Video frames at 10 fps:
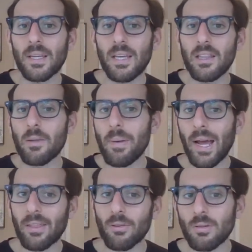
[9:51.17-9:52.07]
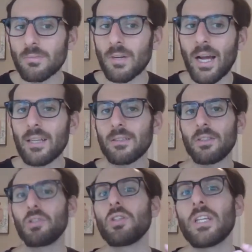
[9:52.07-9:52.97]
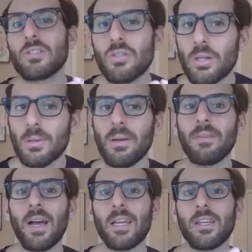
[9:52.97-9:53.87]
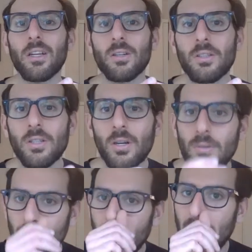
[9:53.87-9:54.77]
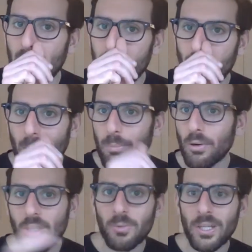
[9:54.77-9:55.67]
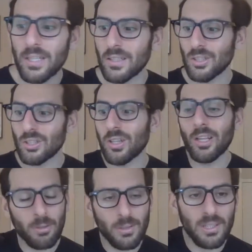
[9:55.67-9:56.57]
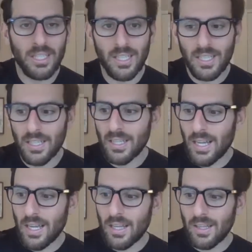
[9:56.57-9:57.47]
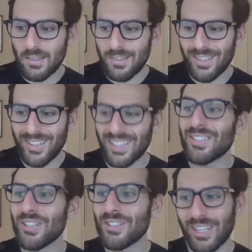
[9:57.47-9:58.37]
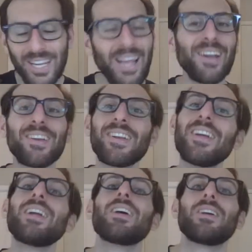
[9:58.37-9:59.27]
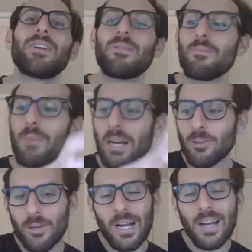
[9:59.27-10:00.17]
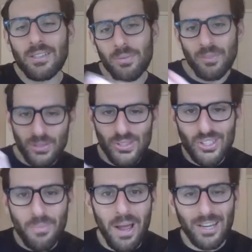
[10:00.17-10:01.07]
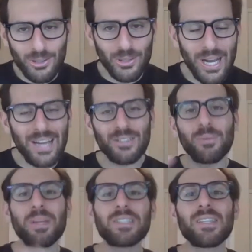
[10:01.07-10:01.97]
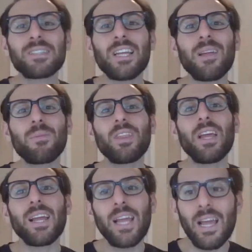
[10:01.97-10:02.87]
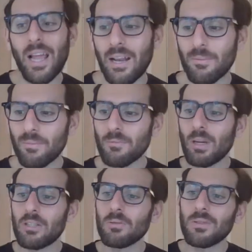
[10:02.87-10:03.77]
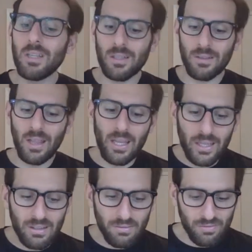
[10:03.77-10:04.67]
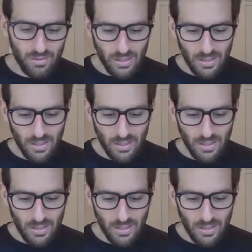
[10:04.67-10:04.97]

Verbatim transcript: in the bathroom, right? It's literally like, you know, you don't uh, crap where you eat. This is literally This is, again, microcosm versus the macrocosm. It's the same thing. And, and when you live